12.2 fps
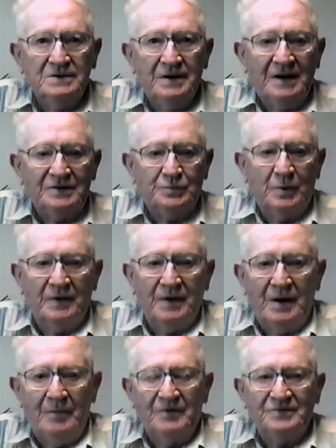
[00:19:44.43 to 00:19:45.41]
That's where
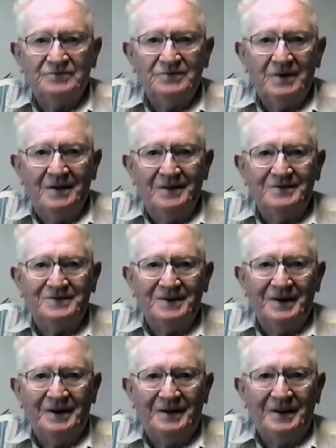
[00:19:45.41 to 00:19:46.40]

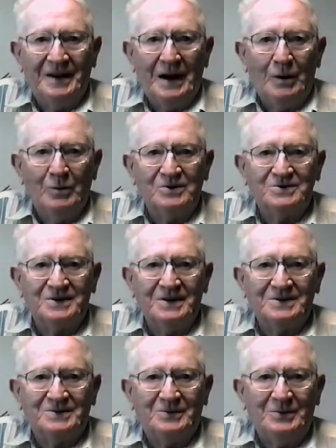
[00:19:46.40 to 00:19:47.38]
ours
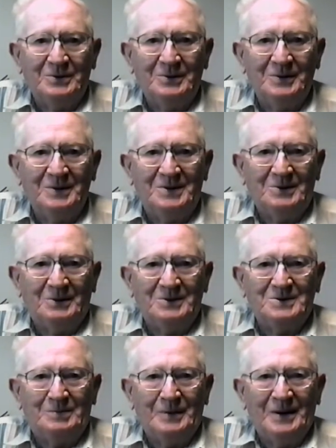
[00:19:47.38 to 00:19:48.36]
gets to.
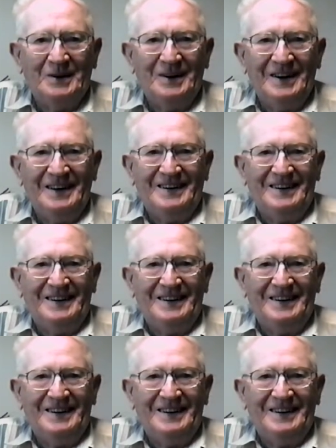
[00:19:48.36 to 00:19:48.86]
George Perry.